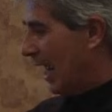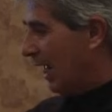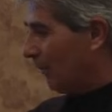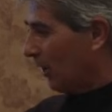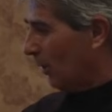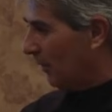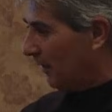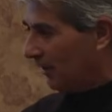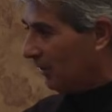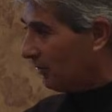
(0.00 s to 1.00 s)
And we're going
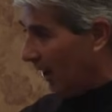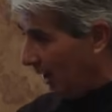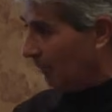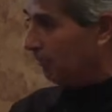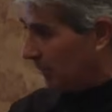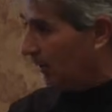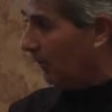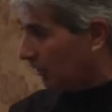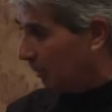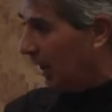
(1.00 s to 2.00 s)
there, and there's kind of,
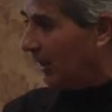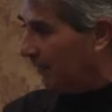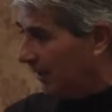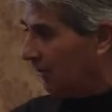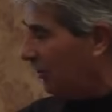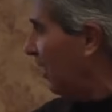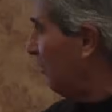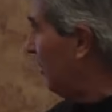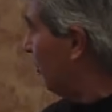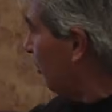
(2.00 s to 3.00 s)
there's blood, and then it's hit
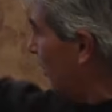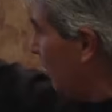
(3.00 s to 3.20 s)
and miss. Well,